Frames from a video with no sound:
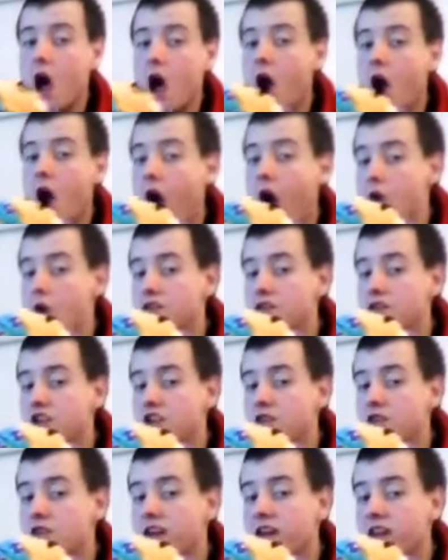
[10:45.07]
Uh, over to
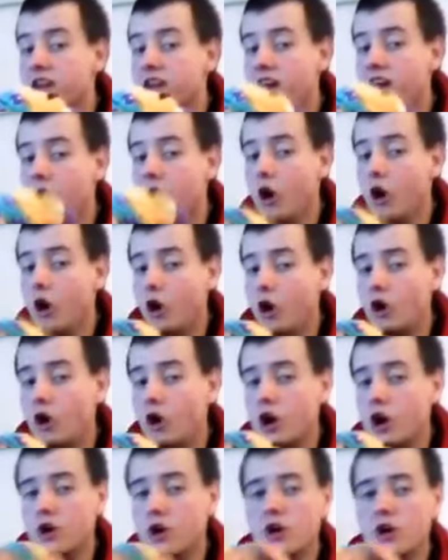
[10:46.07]
you then, Cat.
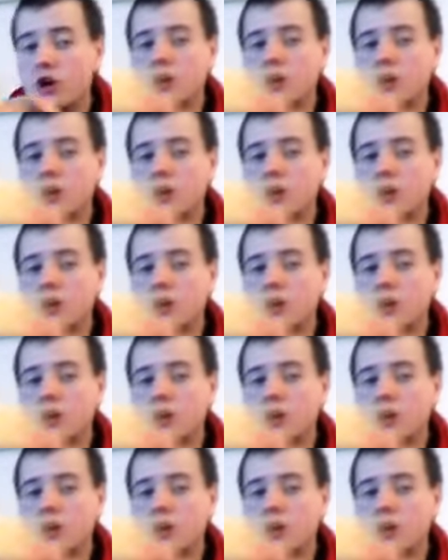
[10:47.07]
Alright.